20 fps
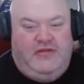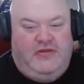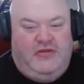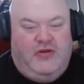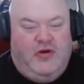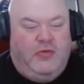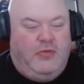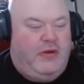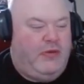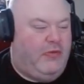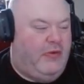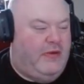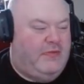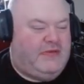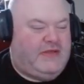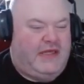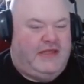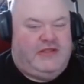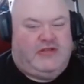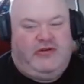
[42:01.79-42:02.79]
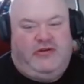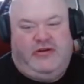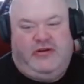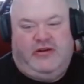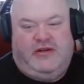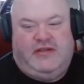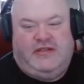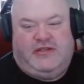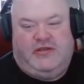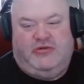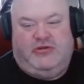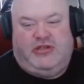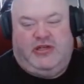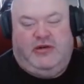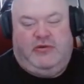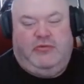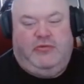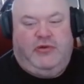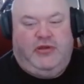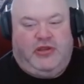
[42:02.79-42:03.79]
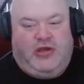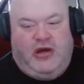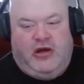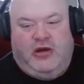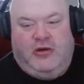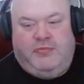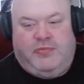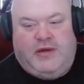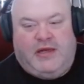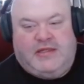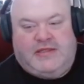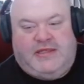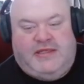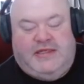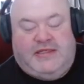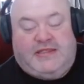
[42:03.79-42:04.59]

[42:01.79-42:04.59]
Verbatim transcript: normally rub signs are associated with Autobots and